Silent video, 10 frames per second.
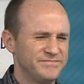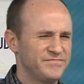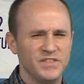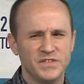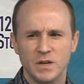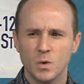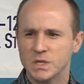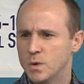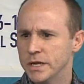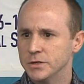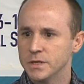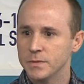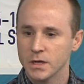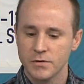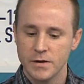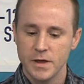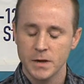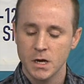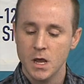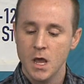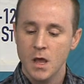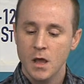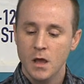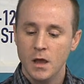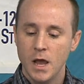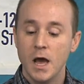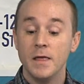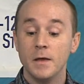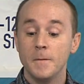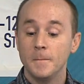$120 or something, right around there.